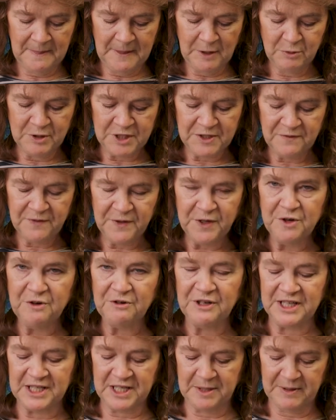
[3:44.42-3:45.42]
who was
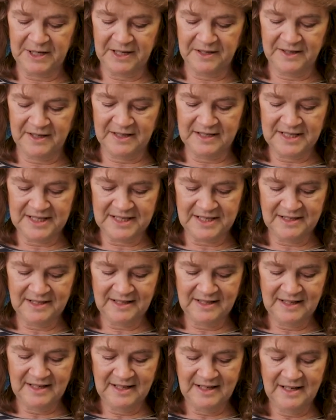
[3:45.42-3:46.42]
furious about this,
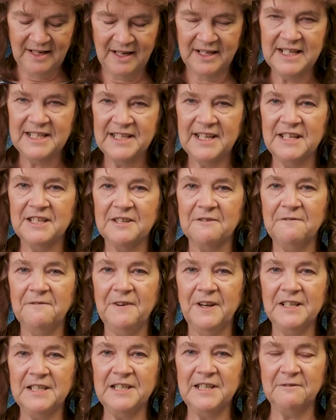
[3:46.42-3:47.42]
and he sent a
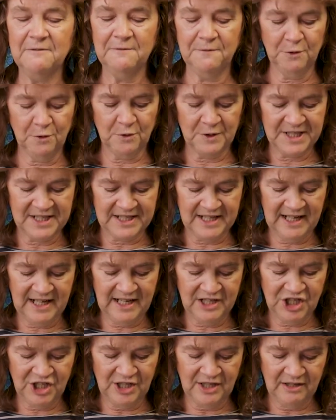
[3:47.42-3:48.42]
fighting force to
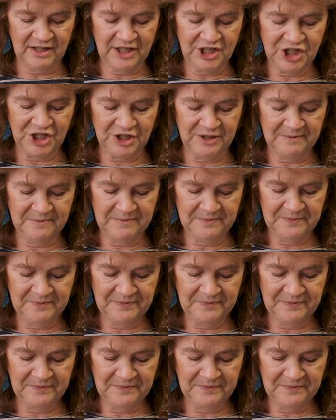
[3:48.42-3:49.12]
catch Elisha.